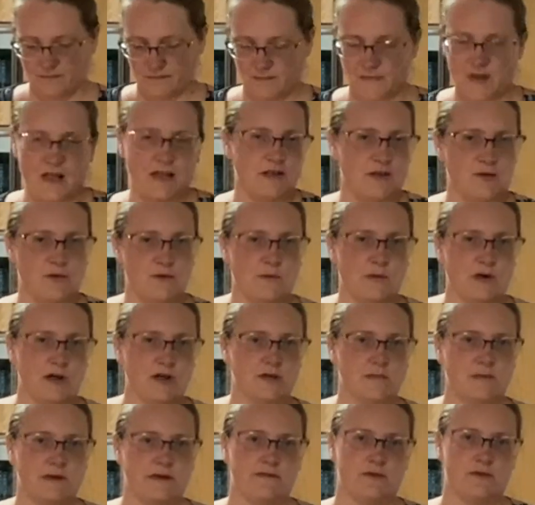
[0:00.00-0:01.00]
Hello and
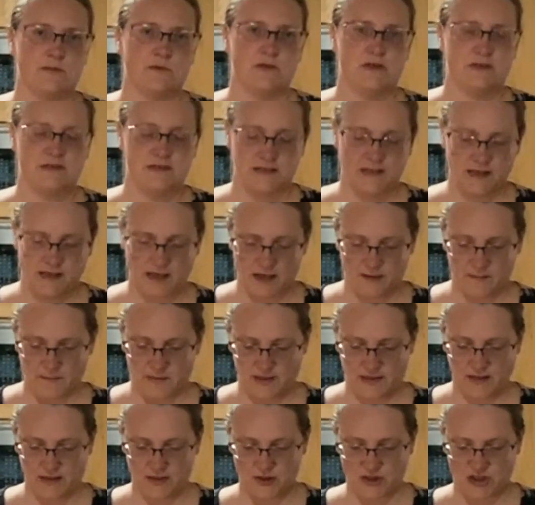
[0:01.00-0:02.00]
welcome everyone. Today I'm
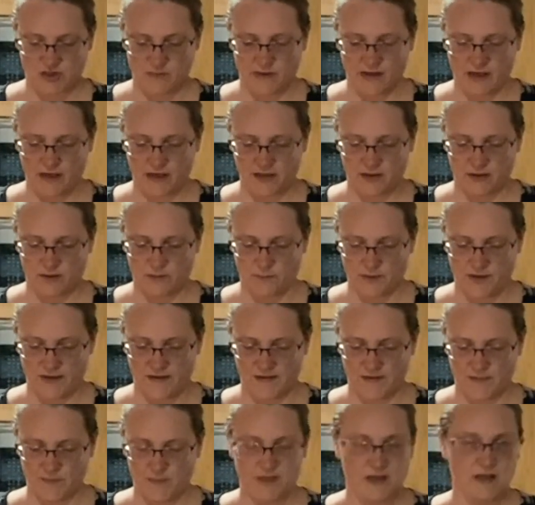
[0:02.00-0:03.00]
making ciabatta
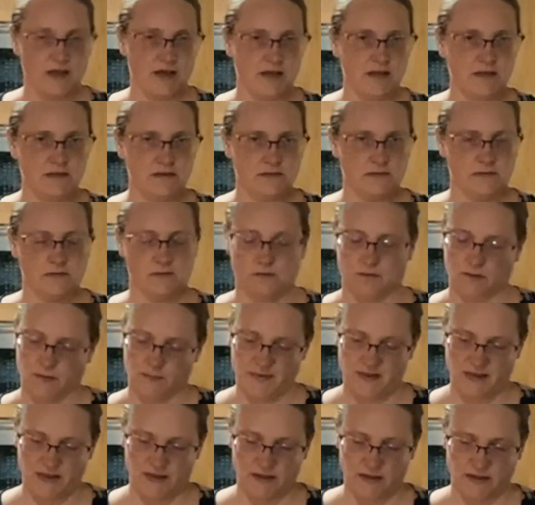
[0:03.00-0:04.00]
with Biga or
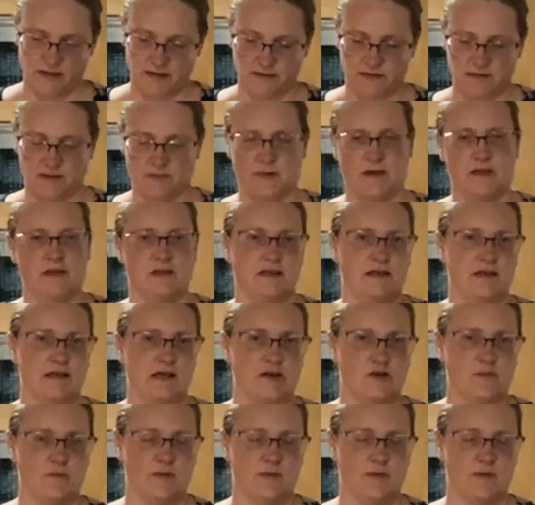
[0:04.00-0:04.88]
Biga, depending on how you